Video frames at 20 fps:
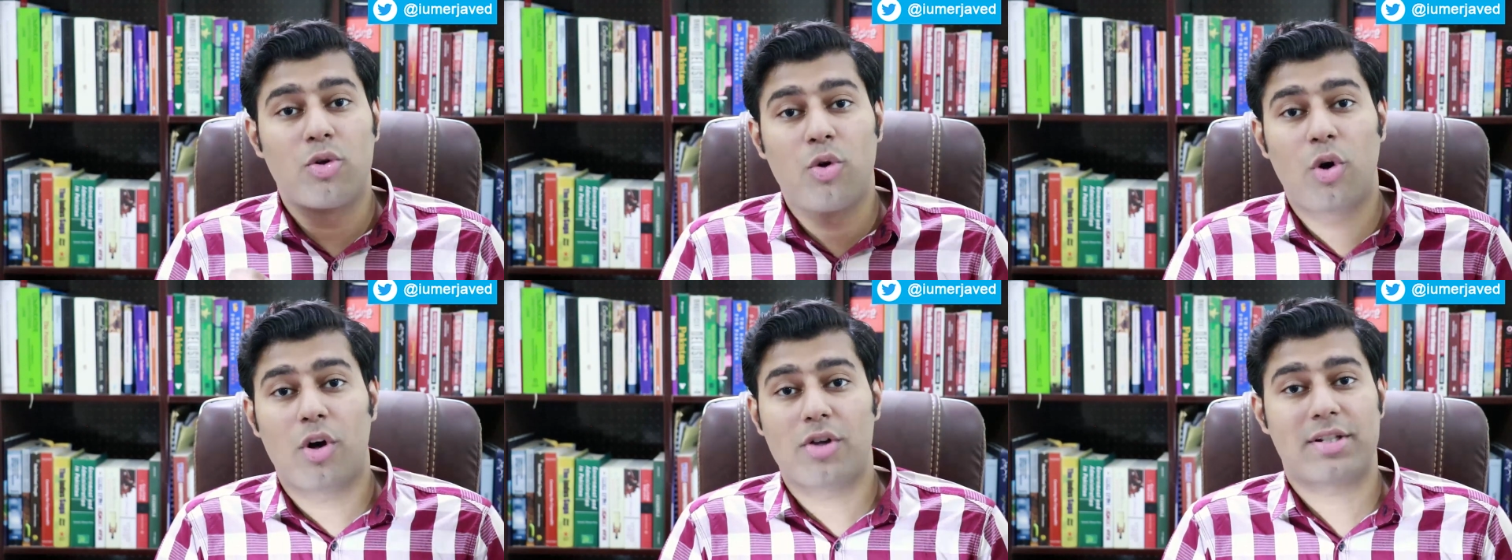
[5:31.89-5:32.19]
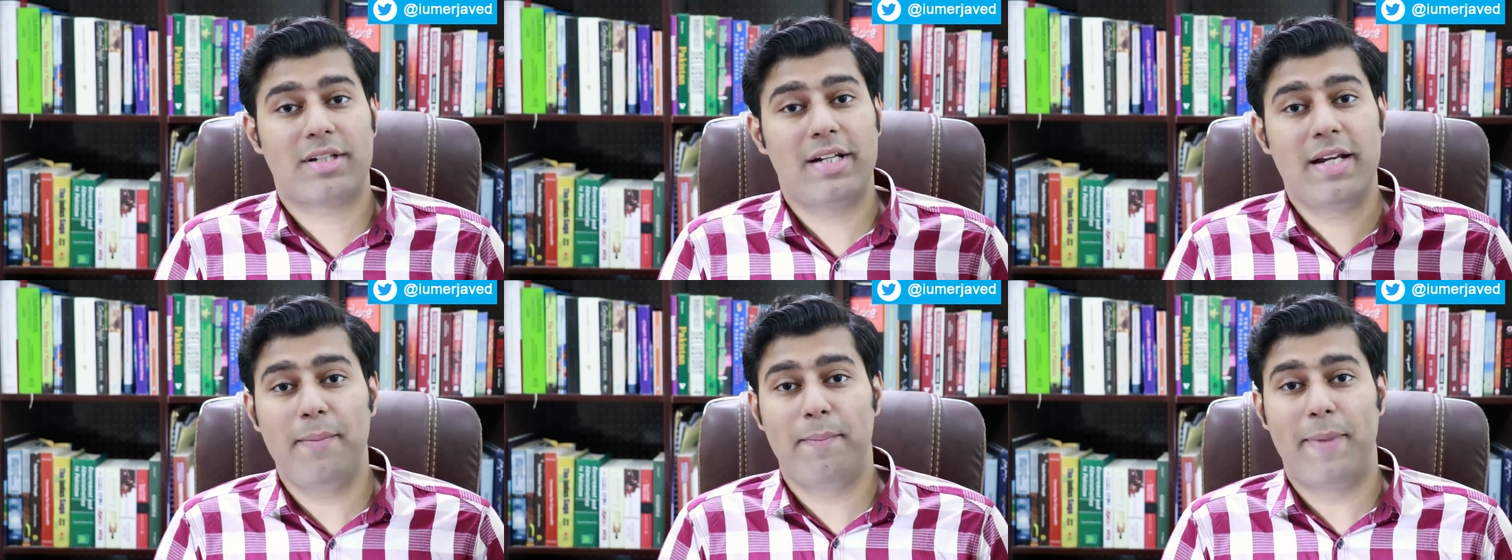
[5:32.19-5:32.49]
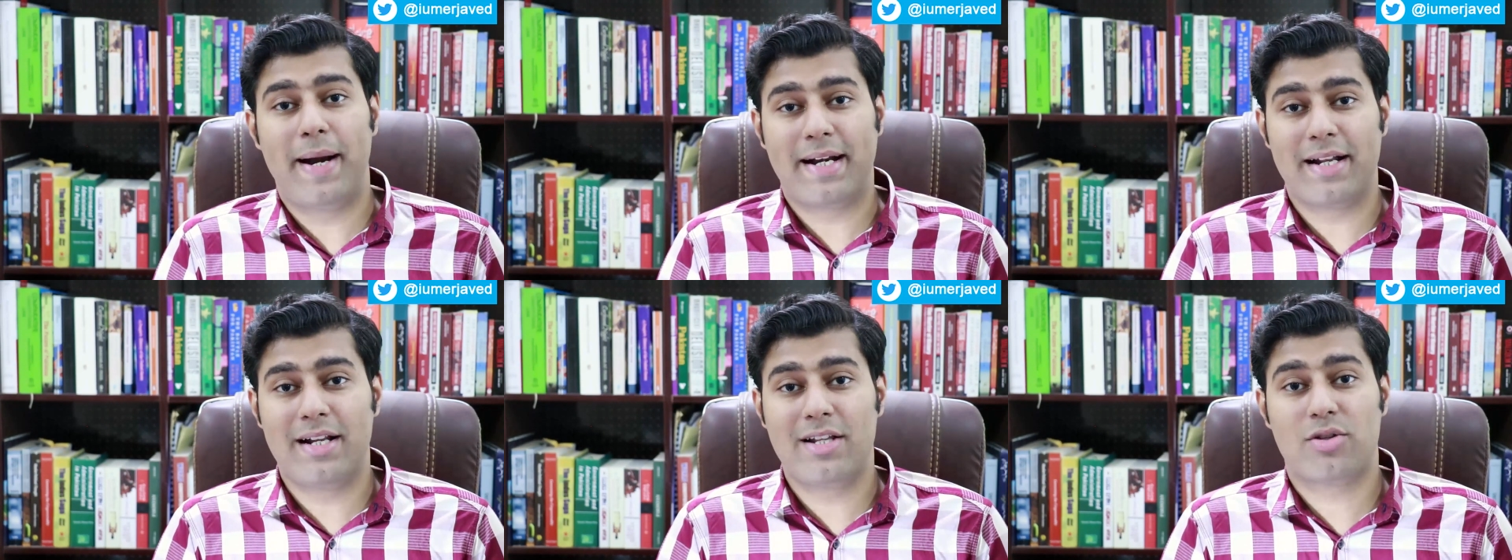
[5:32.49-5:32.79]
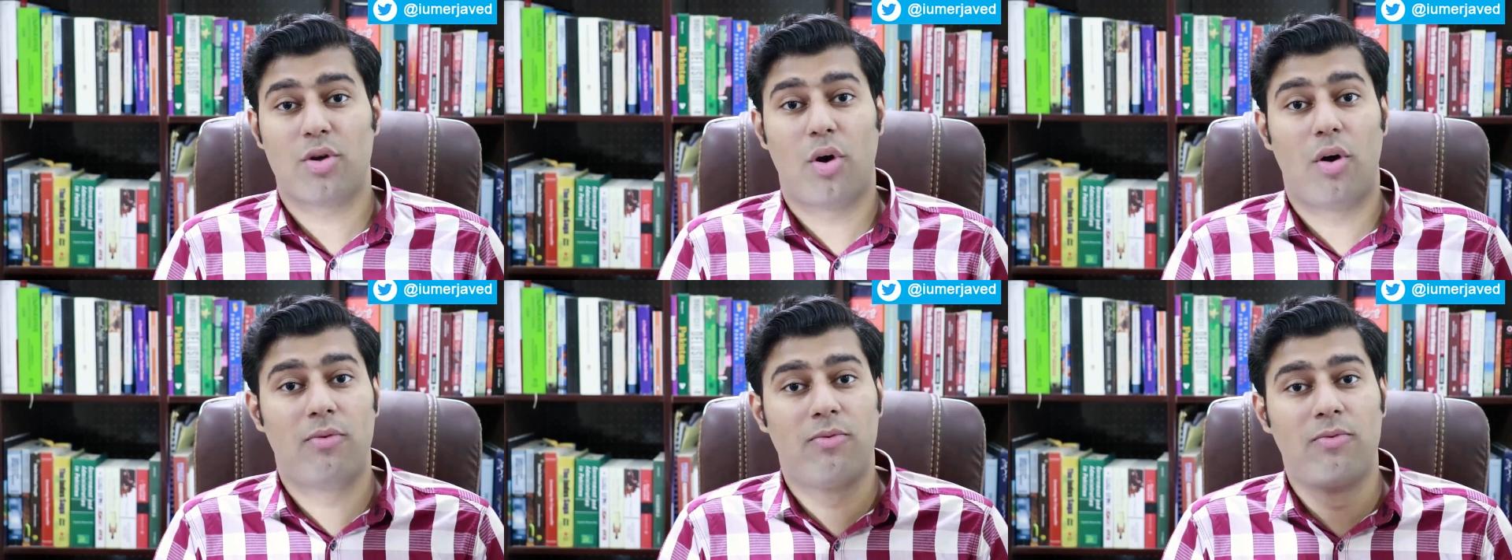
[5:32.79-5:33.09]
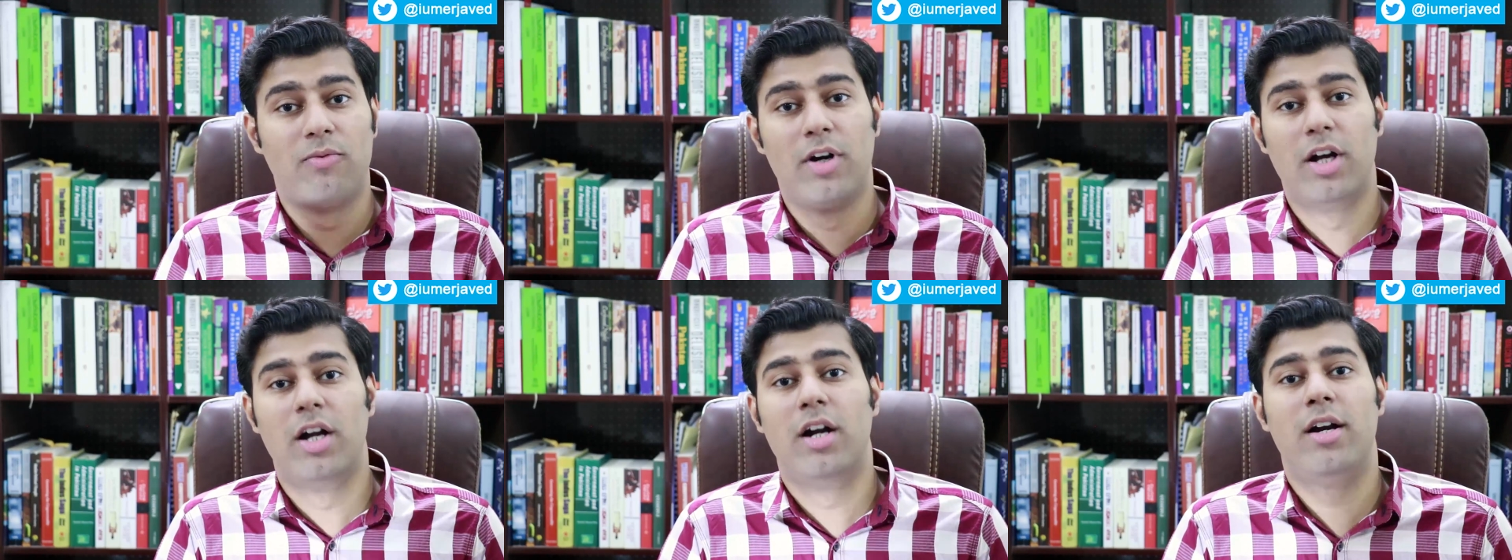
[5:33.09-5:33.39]
costly battles
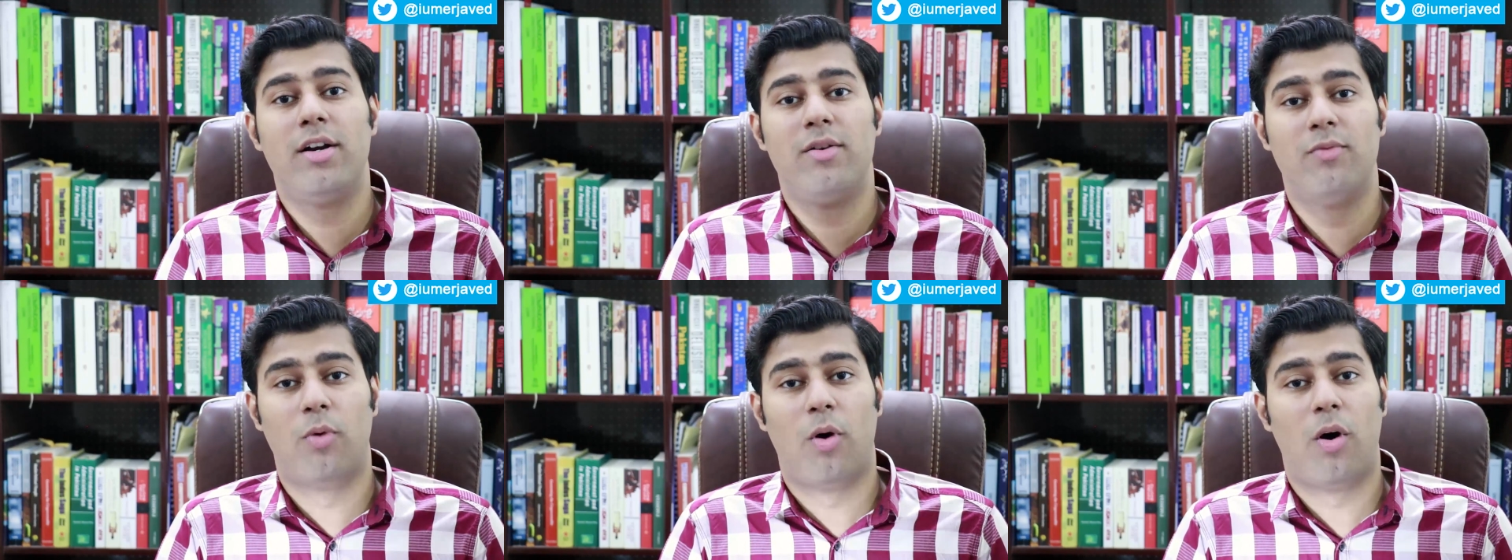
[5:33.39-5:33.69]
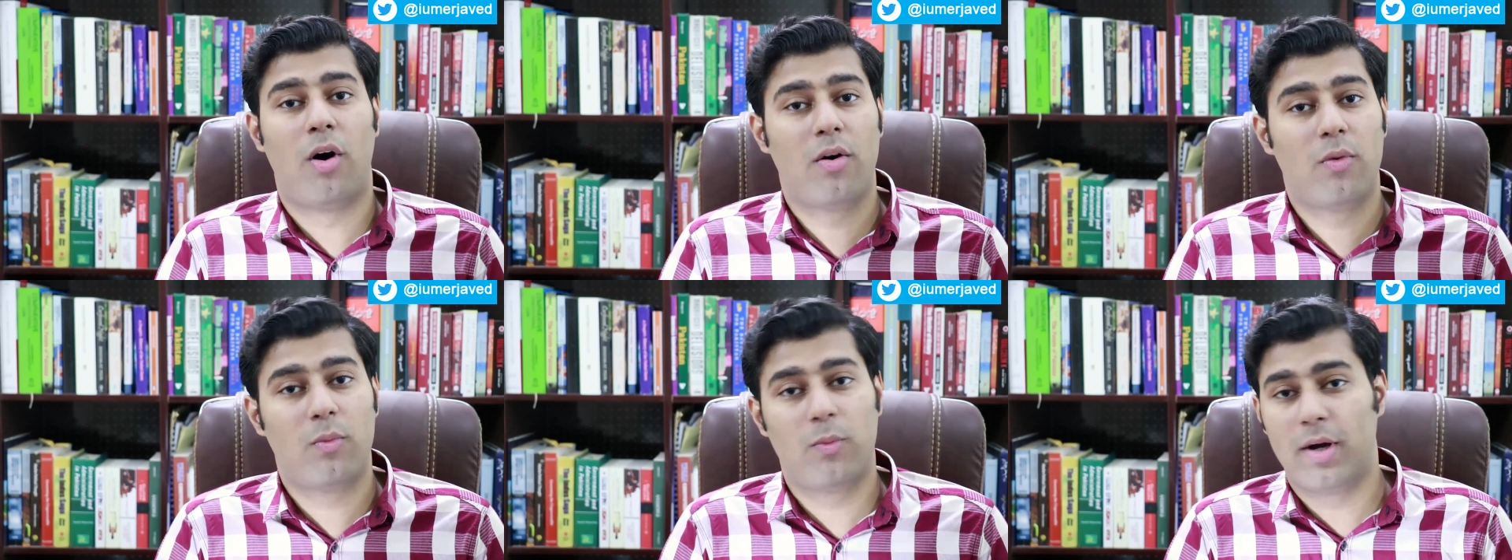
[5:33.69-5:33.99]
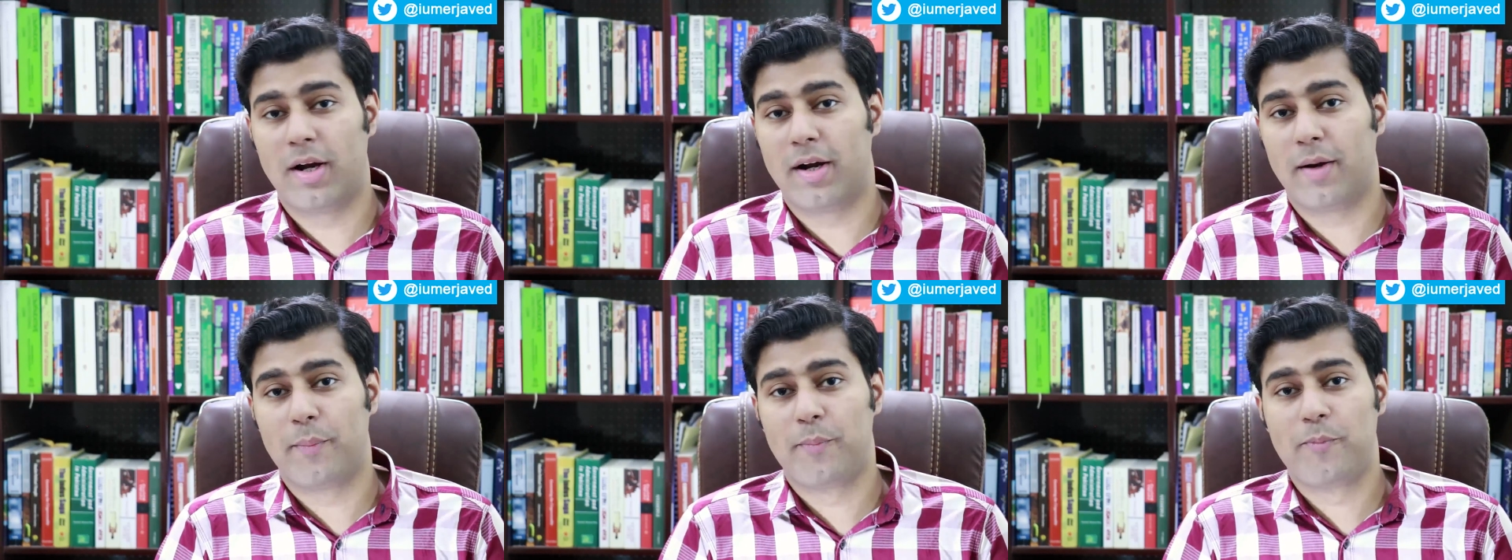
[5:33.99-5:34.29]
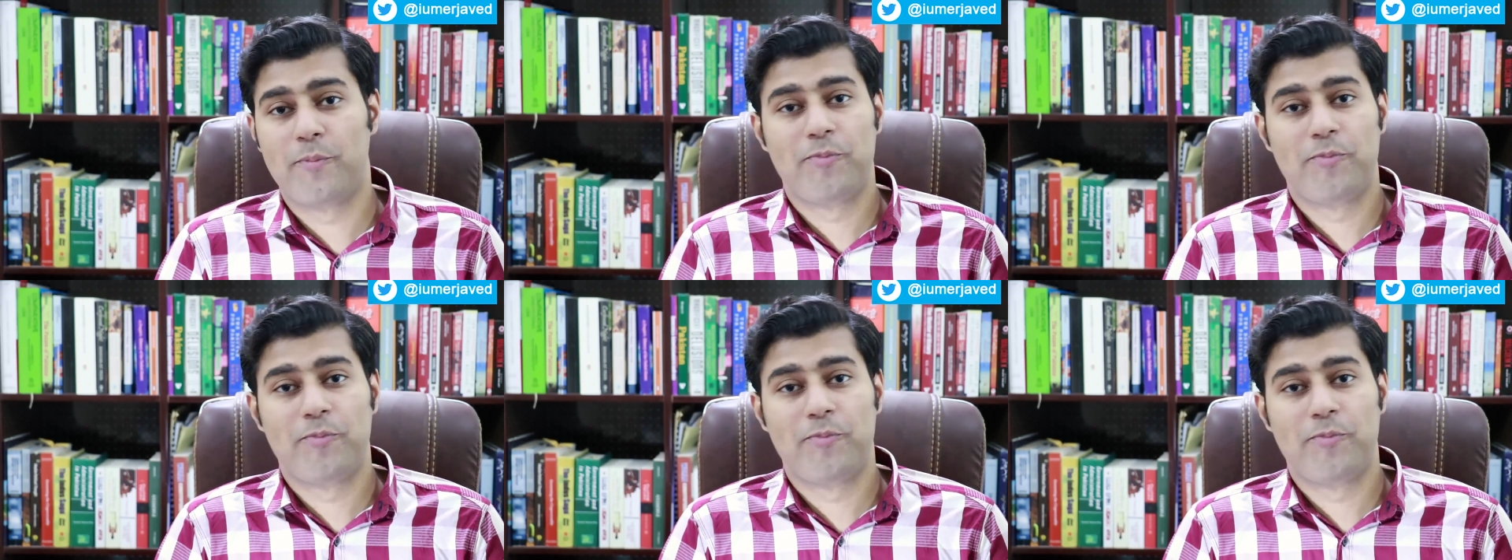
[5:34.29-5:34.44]
of World War I.